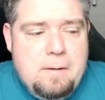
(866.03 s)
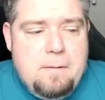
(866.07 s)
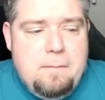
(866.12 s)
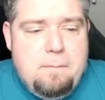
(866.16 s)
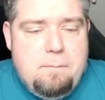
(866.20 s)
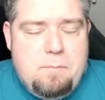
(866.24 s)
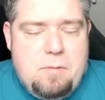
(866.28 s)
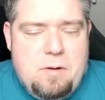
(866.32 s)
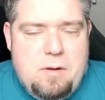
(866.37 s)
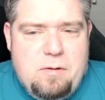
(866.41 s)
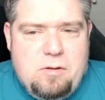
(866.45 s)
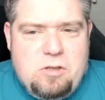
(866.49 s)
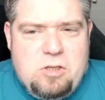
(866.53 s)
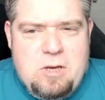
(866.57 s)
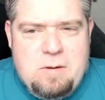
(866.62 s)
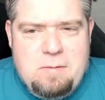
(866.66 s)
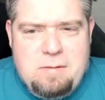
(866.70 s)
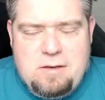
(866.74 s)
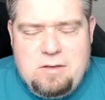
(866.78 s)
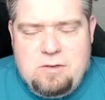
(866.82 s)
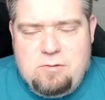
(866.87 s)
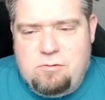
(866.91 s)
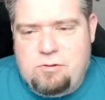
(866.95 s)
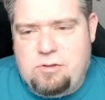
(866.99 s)
But
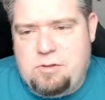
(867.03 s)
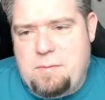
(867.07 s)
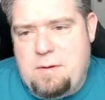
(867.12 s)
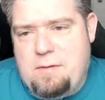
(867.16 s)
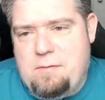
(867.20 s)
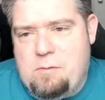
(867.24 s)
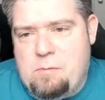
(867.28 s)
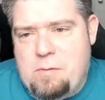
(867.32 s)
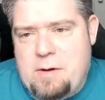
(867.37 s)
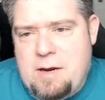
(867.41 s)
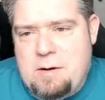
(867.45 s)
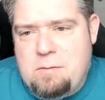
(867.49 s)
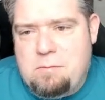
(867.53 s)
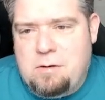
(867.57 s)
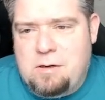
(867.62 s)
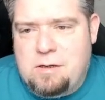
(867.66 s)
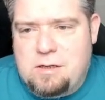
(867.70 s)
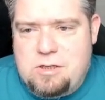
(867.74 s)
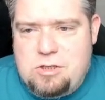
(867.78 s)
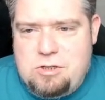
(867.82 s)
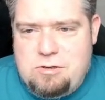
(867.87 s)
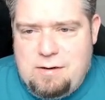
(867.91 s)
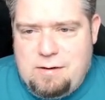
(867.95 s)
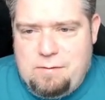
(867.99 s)
Tomb Kings are always a bit of a weird one
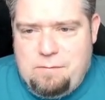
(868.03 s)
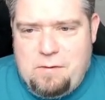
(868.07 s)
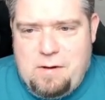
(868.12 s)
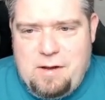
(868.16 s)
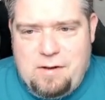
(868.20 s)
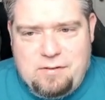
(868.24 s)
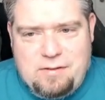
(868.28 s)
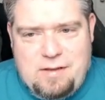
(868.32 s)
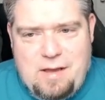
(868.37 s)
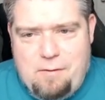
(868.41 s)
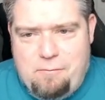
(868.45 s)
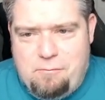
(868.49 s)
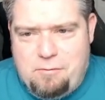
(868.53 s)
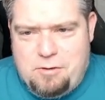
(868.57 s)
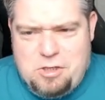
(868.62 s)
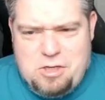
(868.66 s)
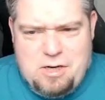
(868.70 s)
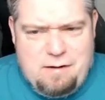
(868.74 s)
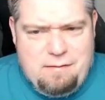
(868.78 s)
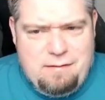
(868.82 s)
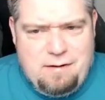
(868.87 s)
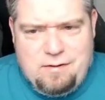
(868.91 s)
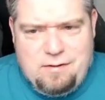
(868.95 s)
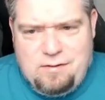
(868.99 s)
because you had fast cavalry
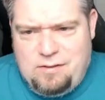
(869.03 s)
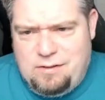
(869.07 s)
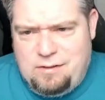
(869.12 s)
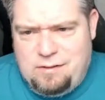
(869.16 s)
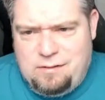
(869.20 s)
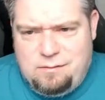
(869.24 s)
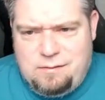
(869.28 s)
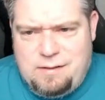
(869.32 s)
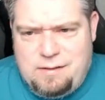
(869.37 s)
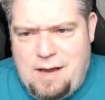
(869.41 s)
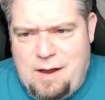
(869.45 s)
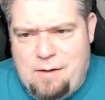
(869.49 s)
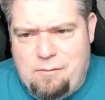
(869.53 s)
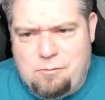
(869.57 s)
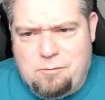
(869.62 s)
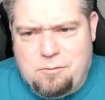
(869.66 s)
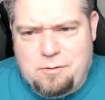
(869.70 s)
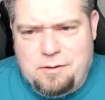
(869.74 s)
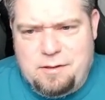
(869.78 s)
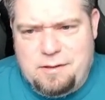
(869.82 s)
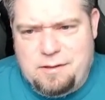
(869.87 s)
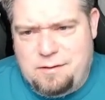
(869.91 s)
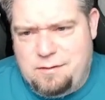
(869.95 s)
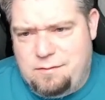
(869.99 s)
chariots and
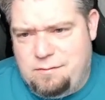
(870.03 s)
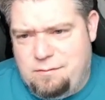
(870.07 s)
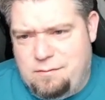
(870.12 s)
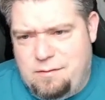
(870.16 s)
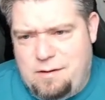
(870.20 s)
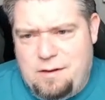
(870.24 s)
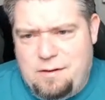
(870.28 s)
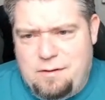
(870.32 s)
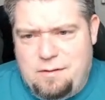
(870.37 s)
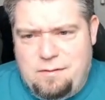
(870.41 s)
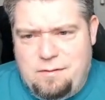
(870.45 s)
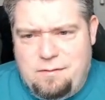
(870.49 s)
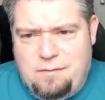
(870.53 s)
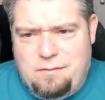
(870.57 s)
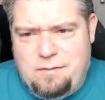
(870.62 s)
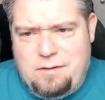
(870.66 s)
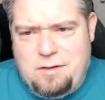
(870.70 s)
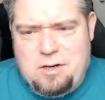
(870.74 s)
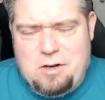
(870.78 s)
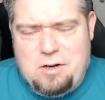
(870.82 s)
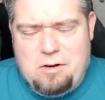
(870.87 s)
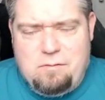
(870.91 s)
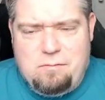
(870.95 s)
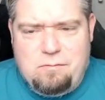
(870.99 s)
cavalry, and
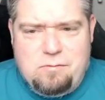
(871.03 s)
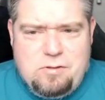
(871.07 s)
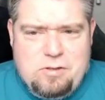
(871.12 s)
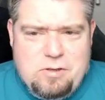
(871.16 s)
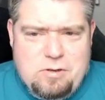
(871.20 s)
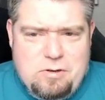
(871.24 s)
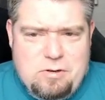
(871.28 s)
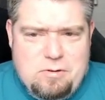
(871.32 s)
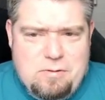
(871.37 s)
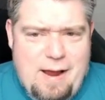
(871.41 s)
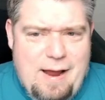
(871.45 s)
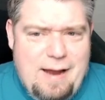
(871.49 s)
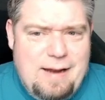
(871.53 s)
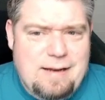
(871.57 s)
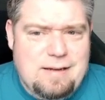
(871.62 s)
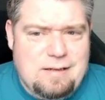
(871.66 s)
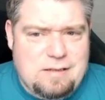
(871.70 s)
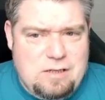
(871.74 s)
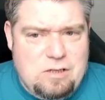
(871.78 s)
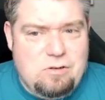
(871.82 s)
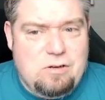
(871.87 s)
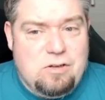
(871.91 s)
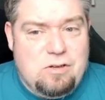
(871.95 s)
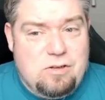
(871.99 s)
you know, so you
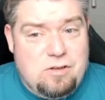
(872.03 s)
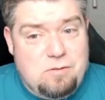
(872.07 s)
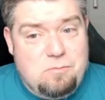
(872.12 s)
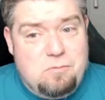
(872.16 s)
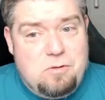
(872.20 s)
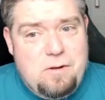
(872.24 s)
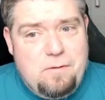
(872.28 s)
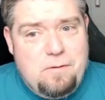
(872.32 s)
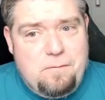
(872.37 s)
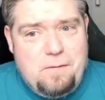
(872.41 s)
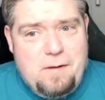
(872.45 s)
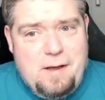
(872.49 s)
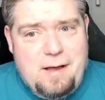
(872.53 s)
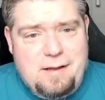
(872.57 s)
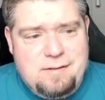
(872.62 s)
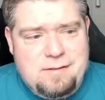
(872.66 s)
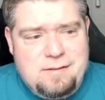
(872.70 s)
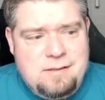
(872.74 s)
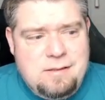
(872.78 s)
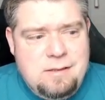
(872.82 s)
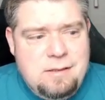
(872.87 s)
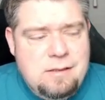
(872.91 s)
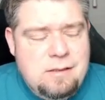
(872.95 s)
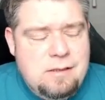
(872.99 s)
had units that were
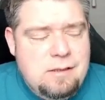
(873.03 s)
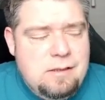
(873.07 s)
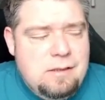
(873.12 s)
fast.